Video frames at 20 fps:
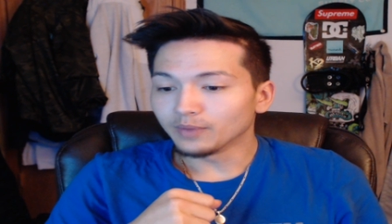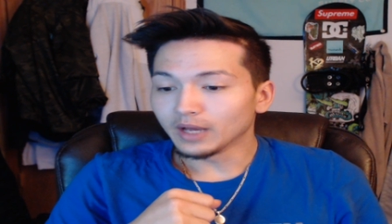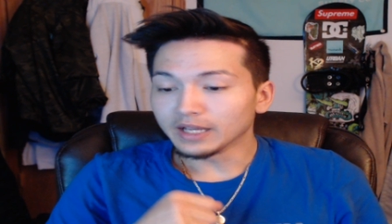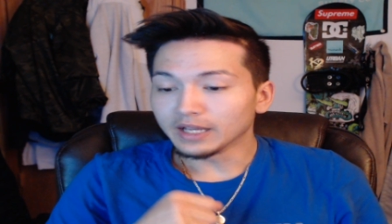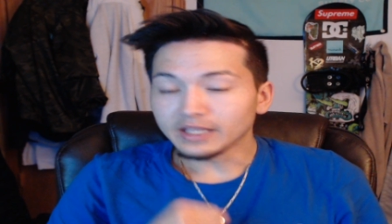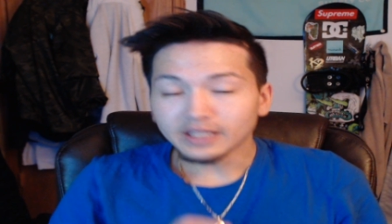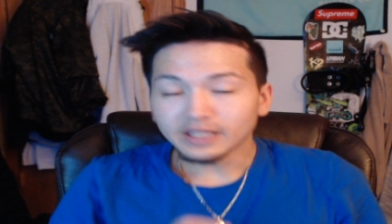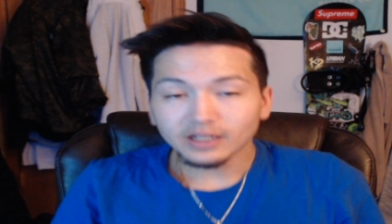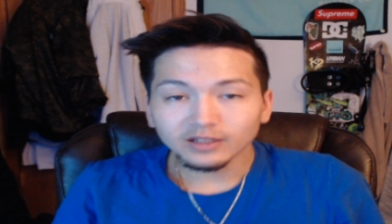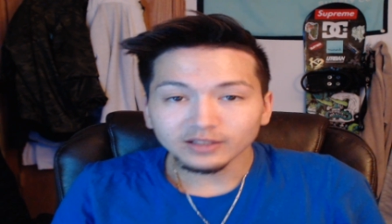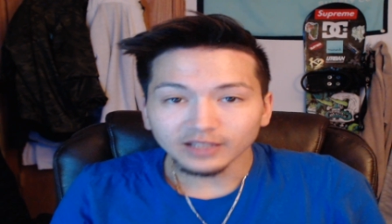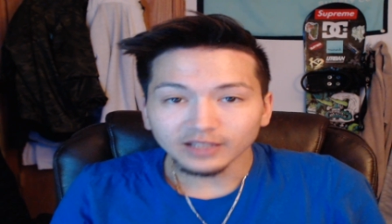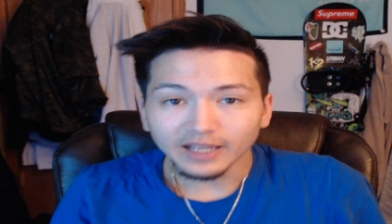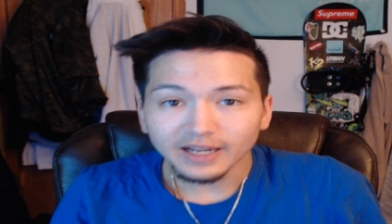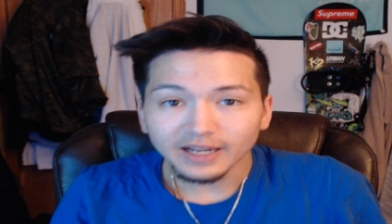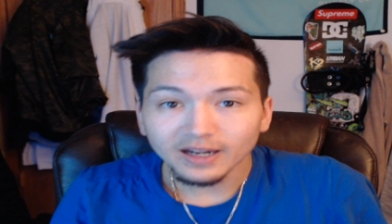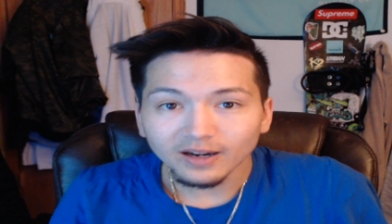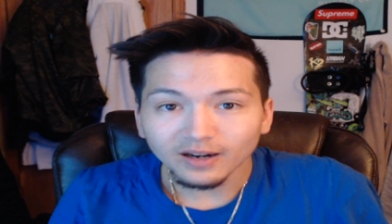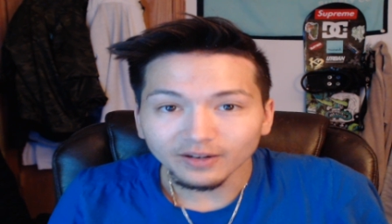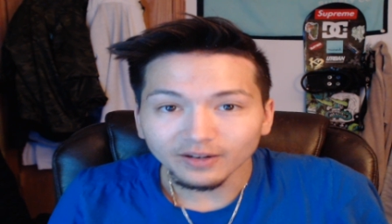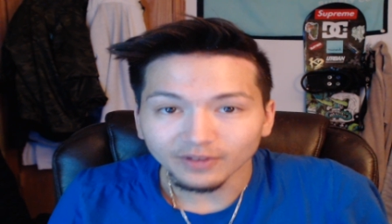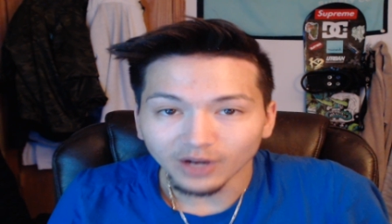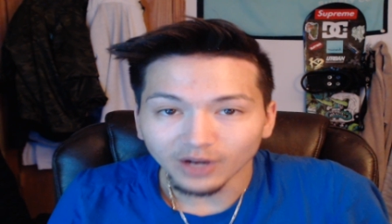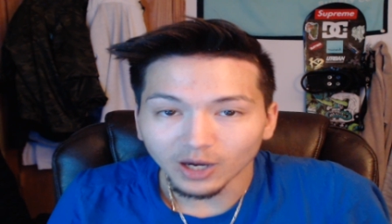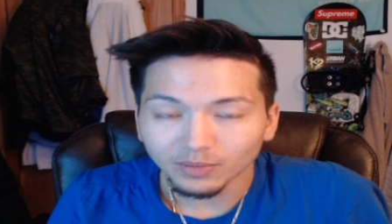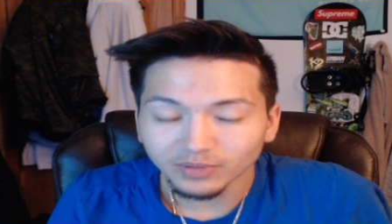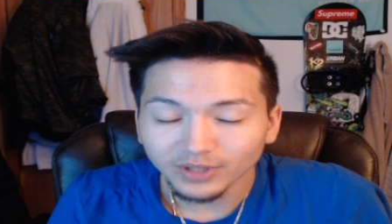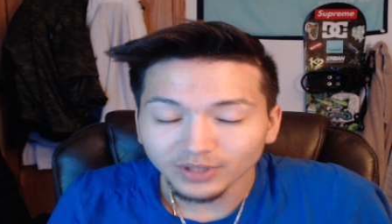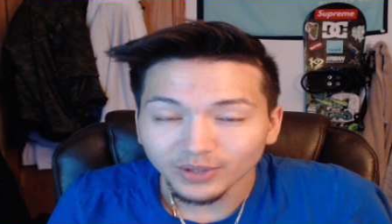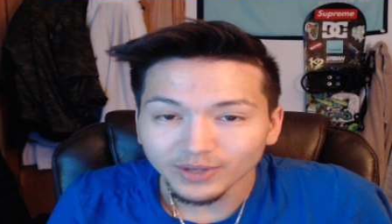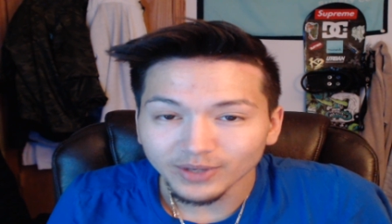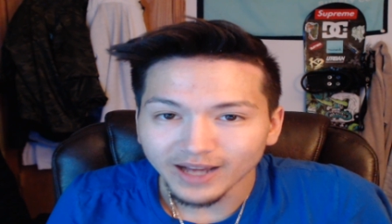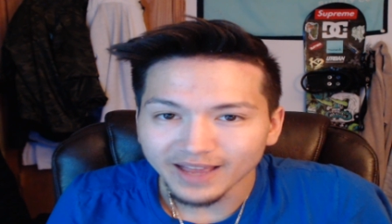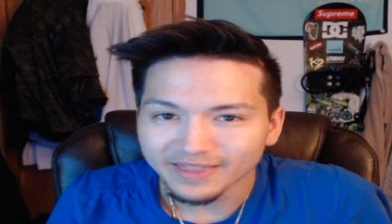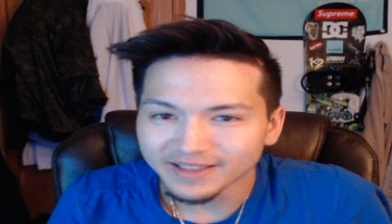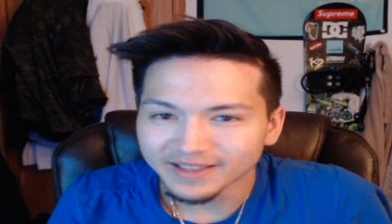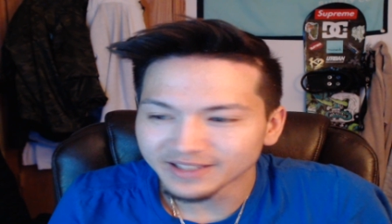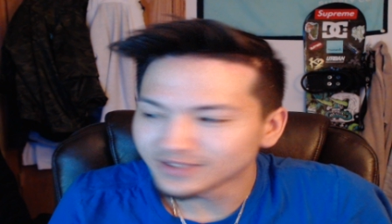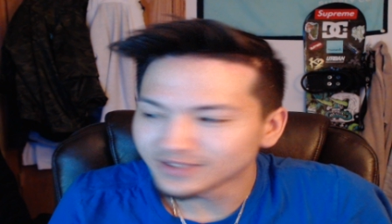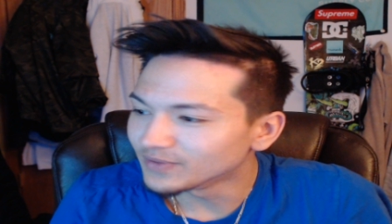A year later upload
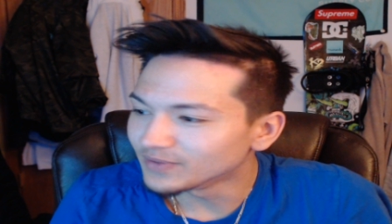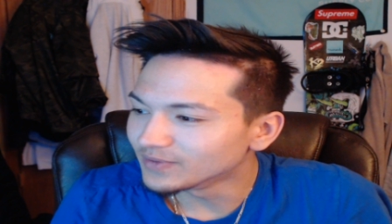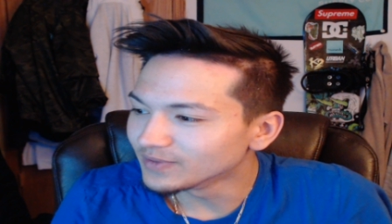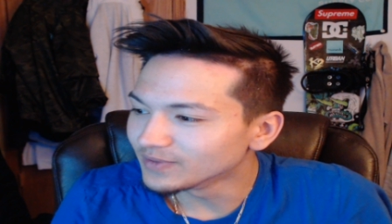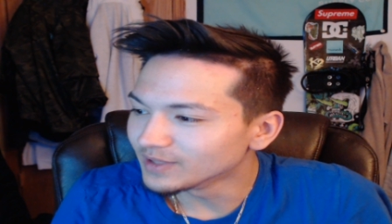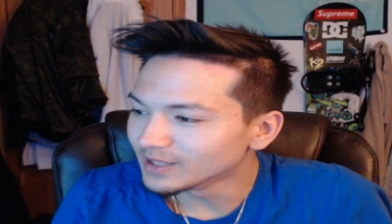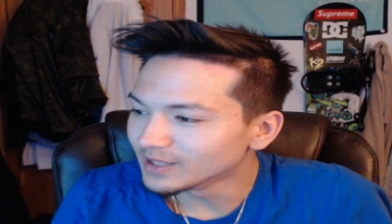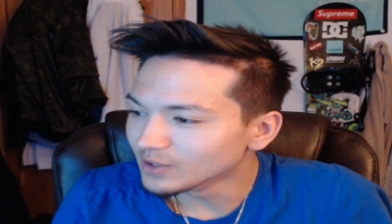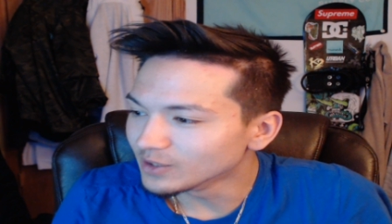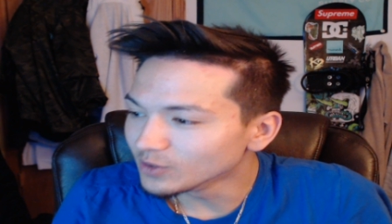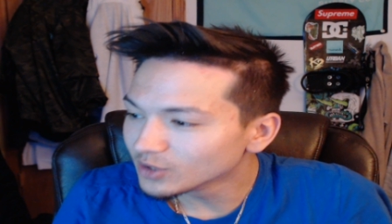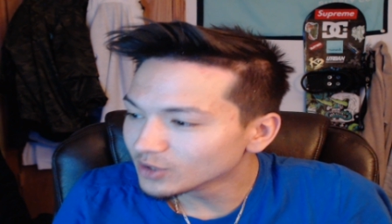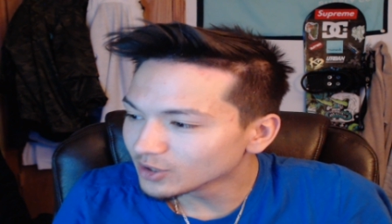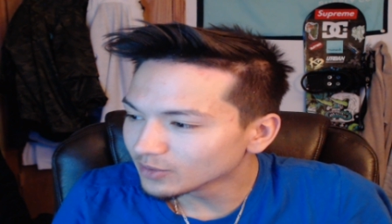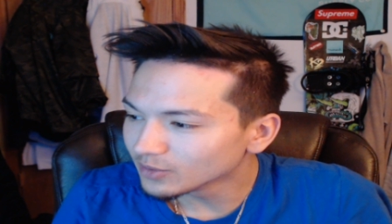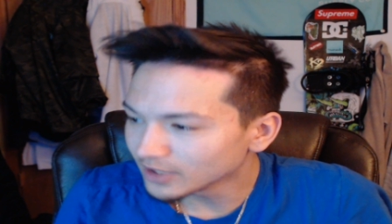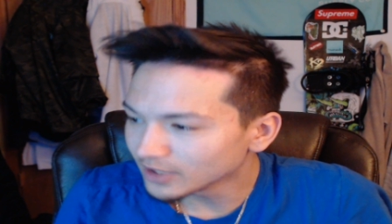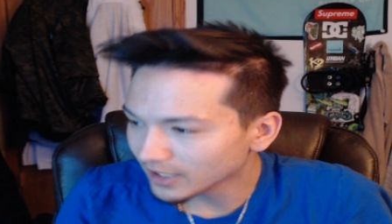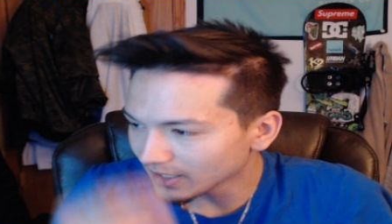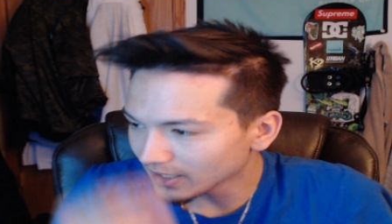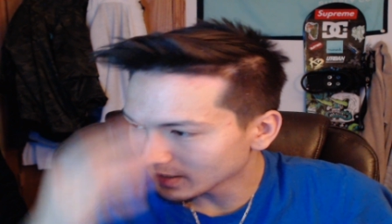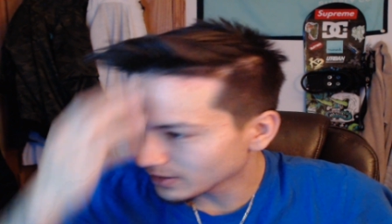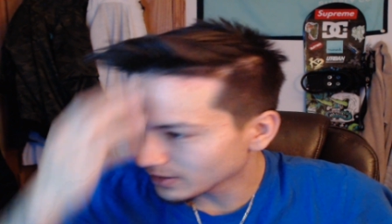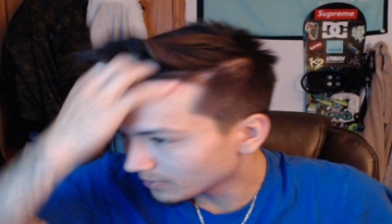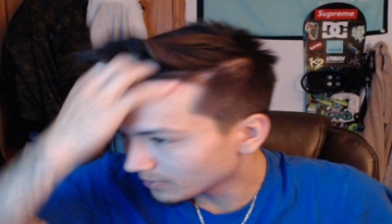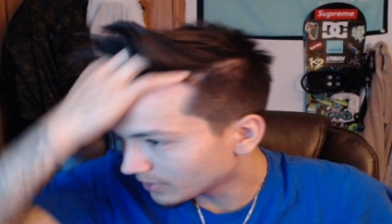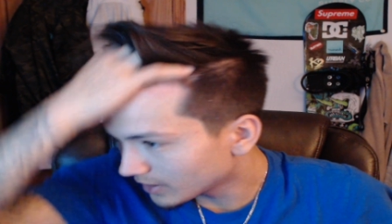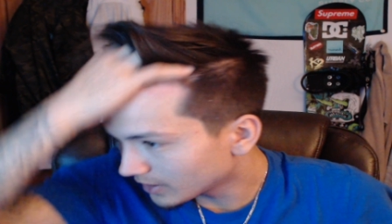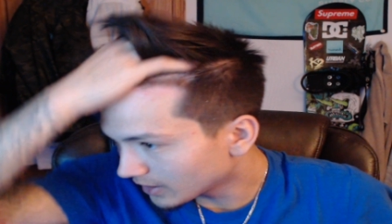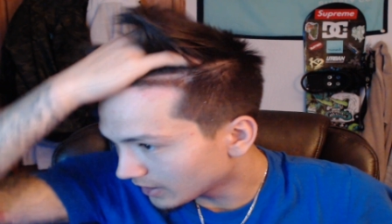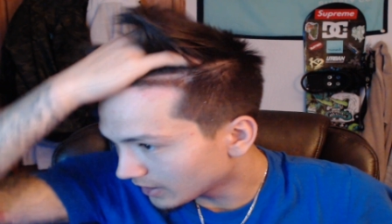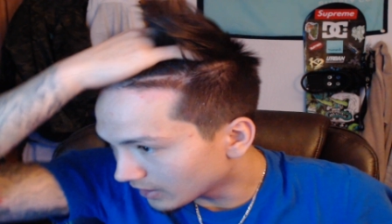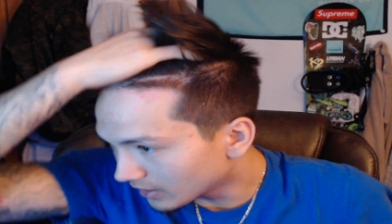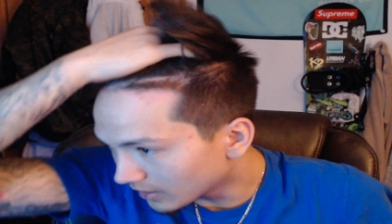on this YouTube channel, but